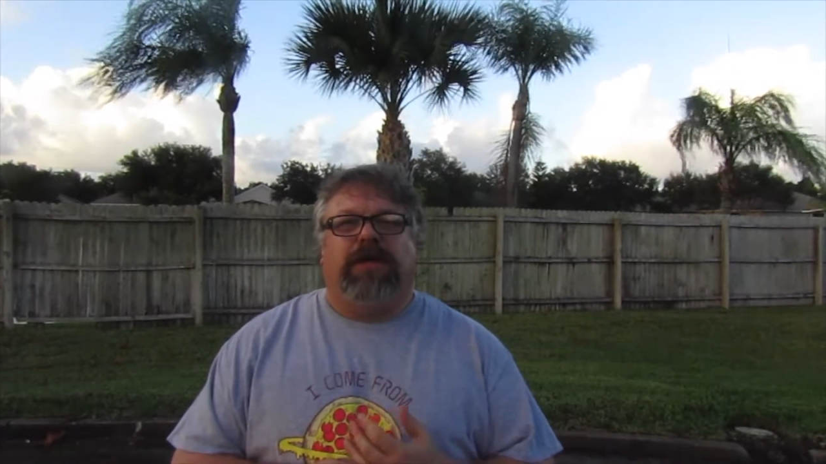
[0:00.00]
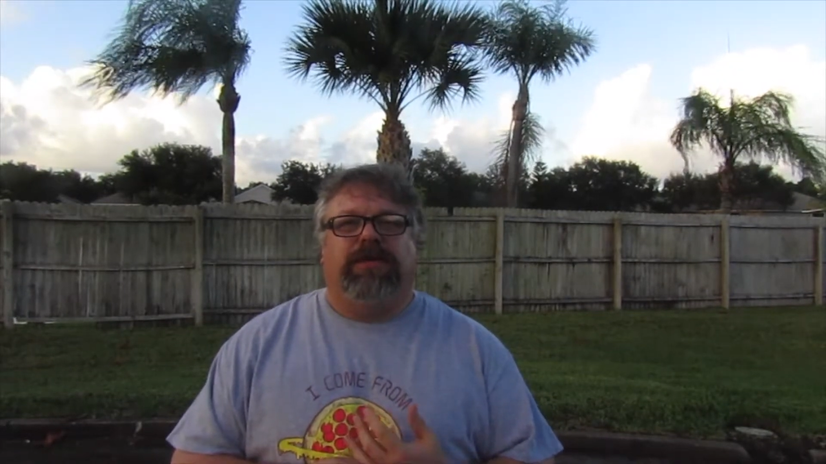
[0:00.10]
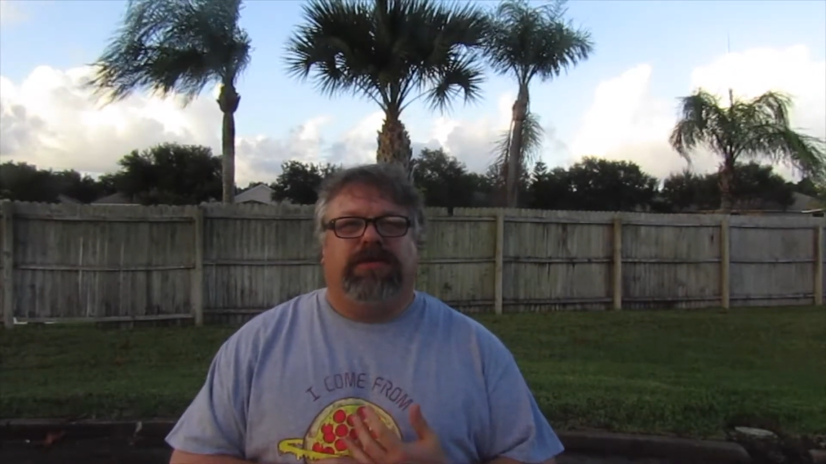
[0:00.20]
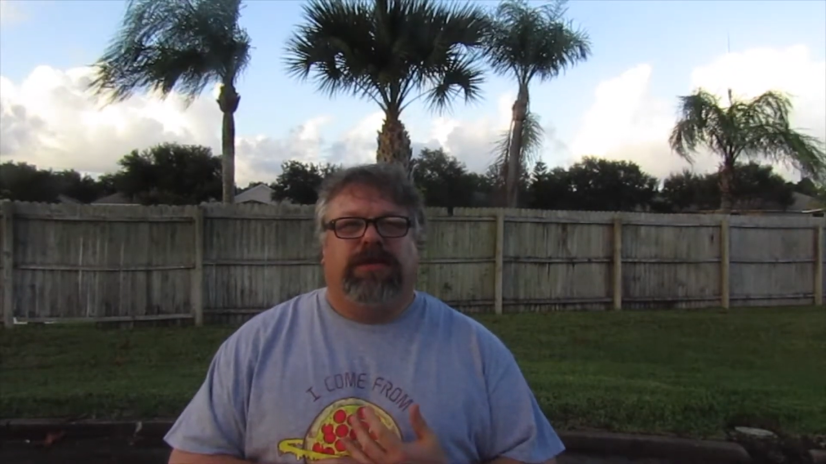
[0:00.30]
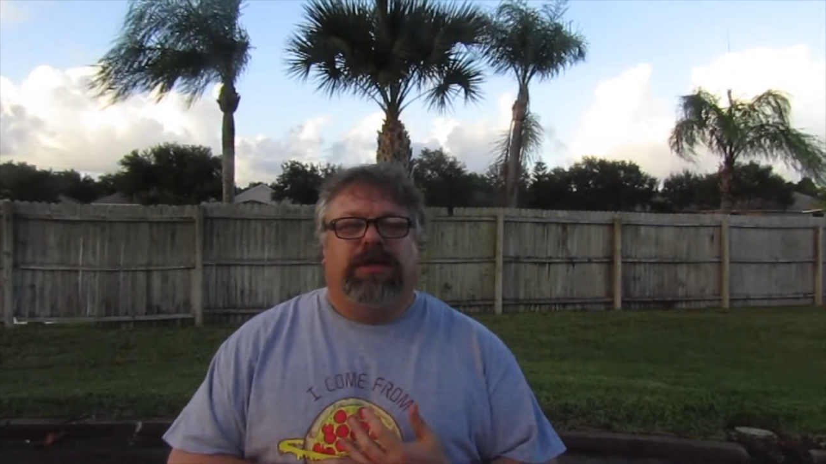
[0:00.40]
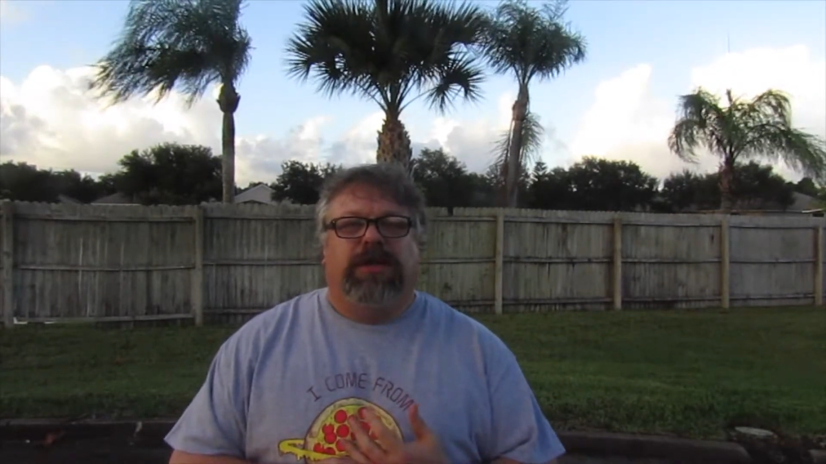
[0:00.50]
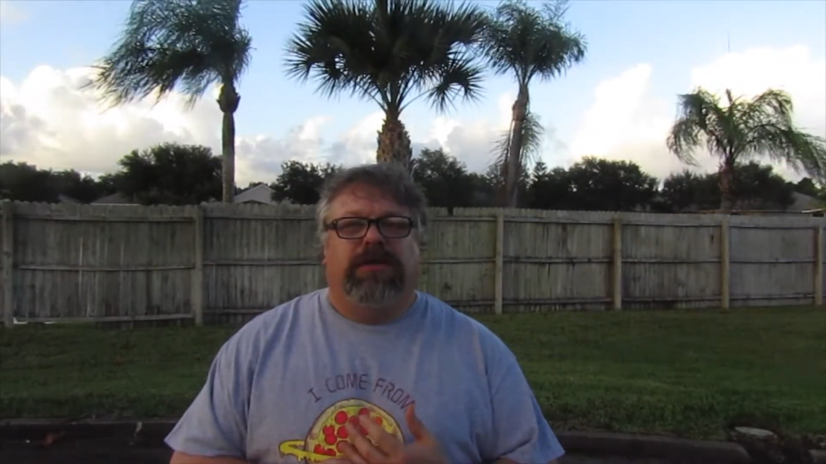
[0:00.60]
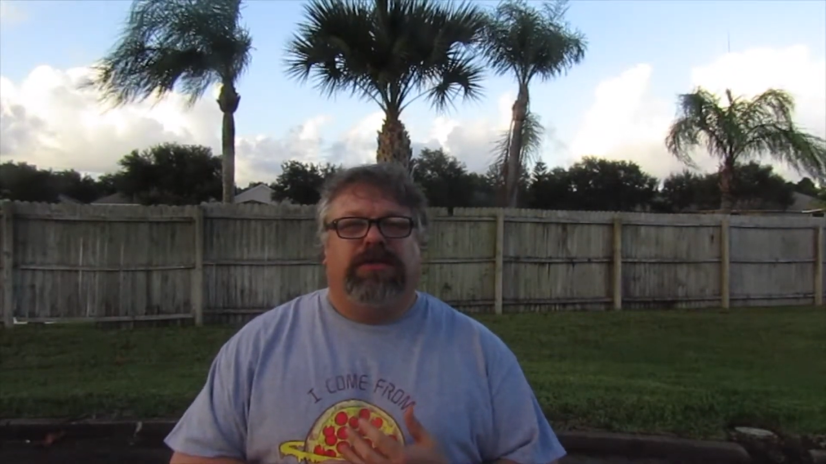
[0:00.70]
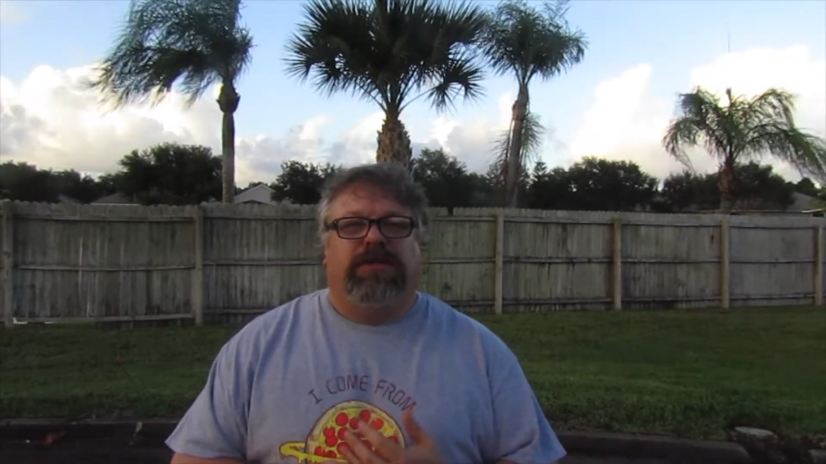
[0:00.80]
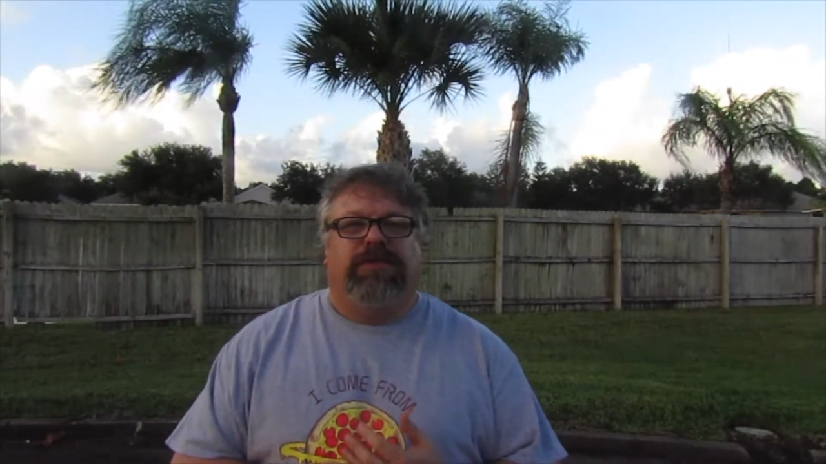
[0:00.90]
It
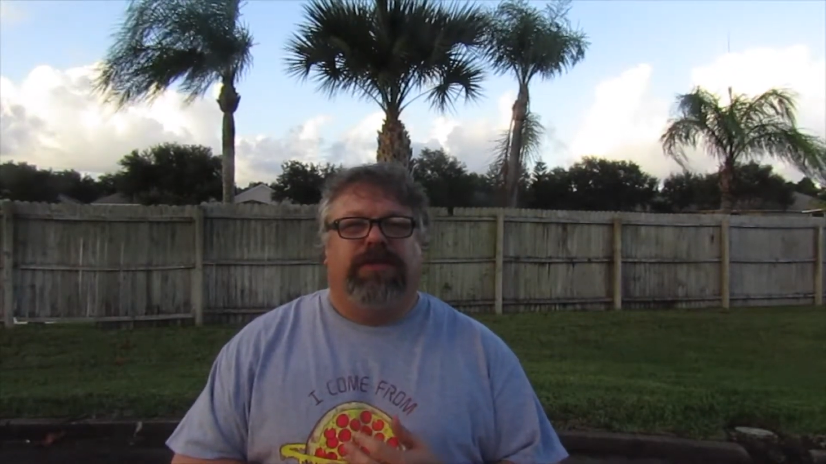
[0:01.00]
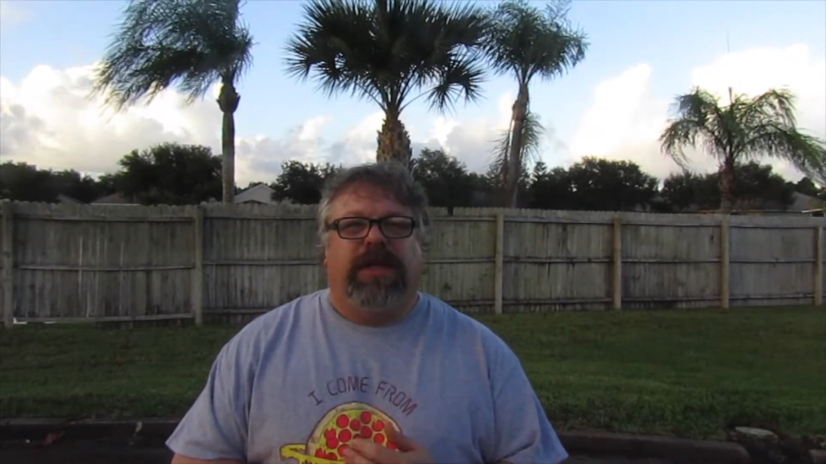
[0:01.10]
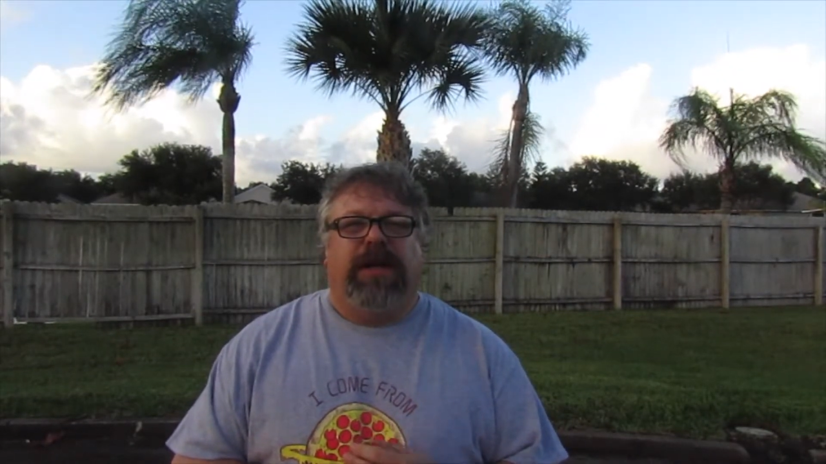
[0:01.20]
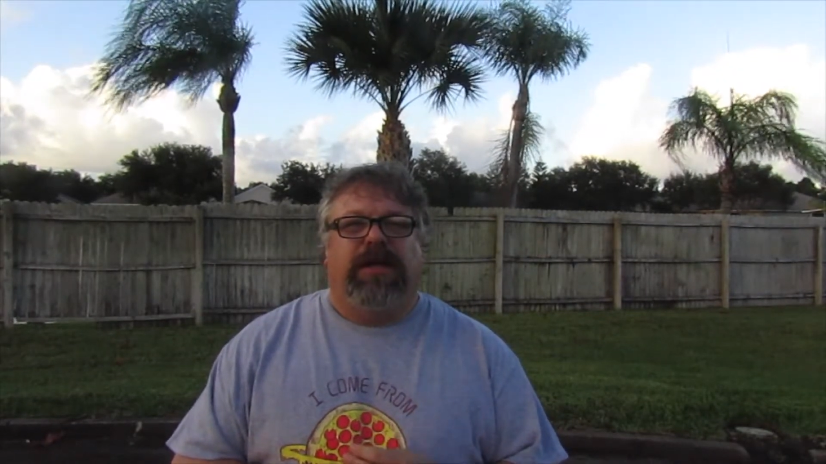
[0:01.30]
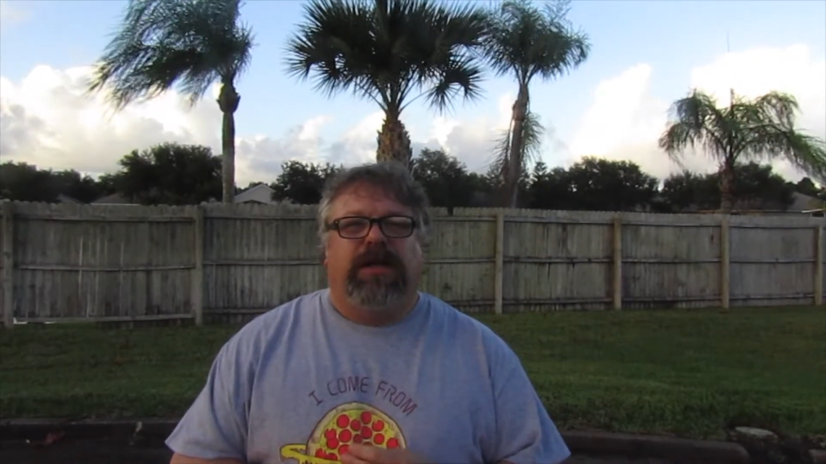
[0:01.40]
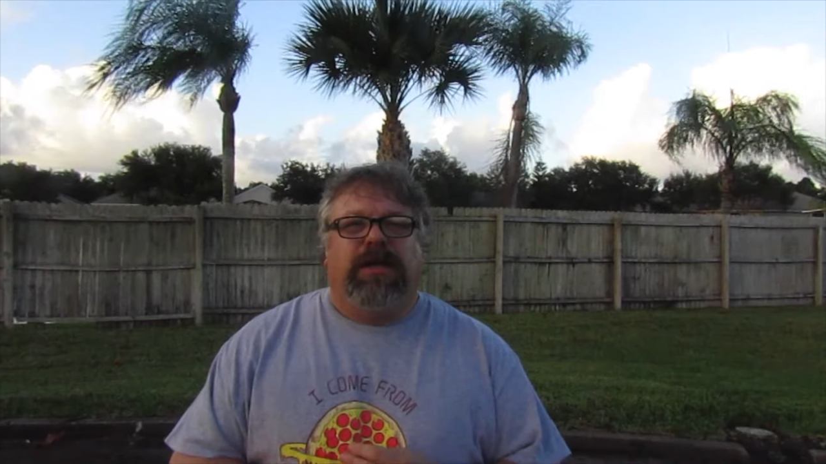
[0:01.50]
was good for that.